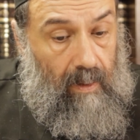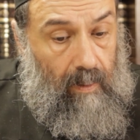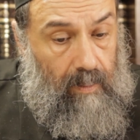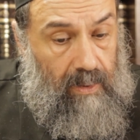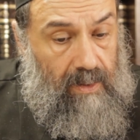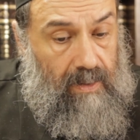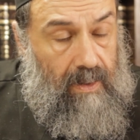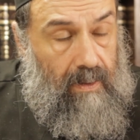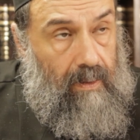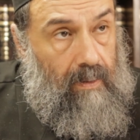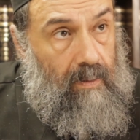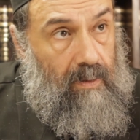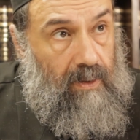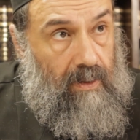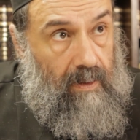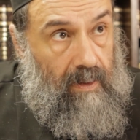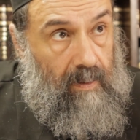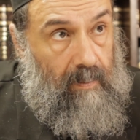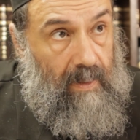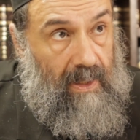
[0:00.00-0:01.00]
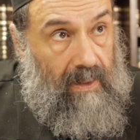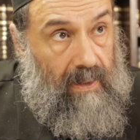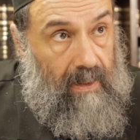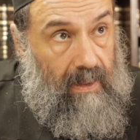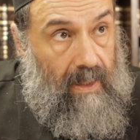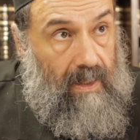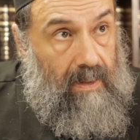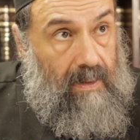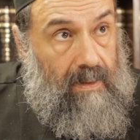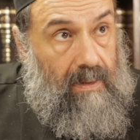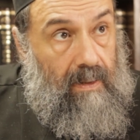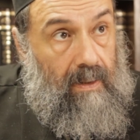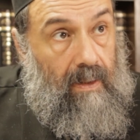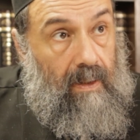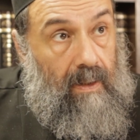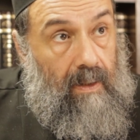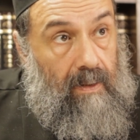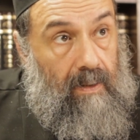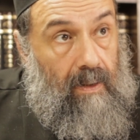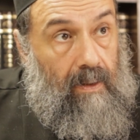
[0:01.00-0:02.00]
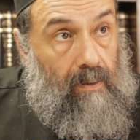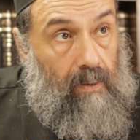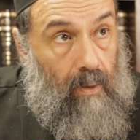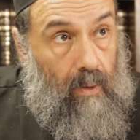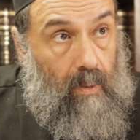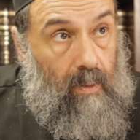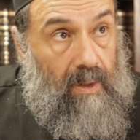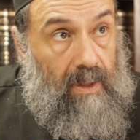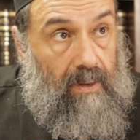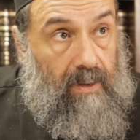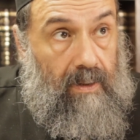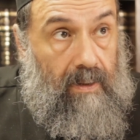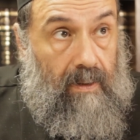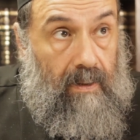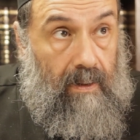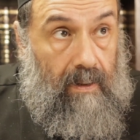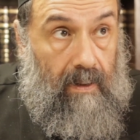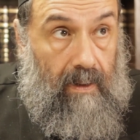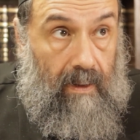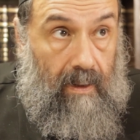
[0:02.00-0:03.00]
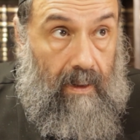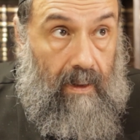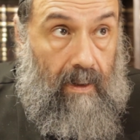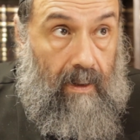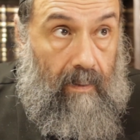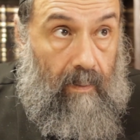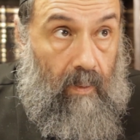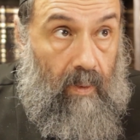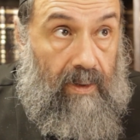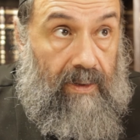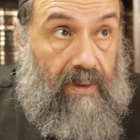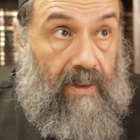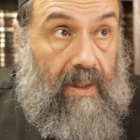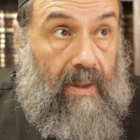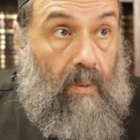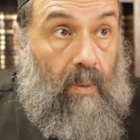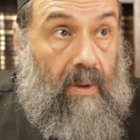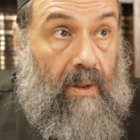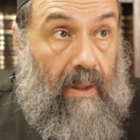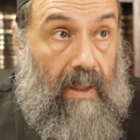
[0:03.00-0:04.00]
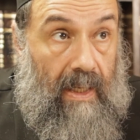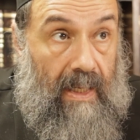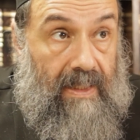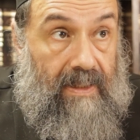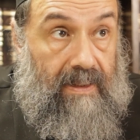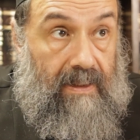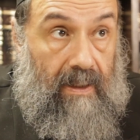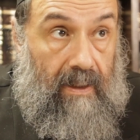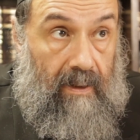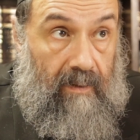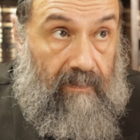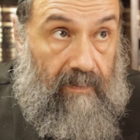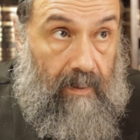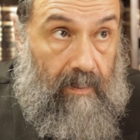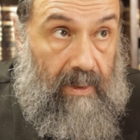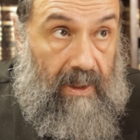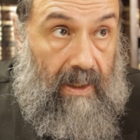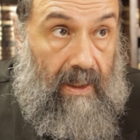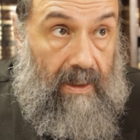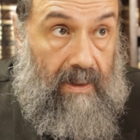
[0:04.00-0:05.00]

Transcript: prosecution in my case. They lowered what they were asking from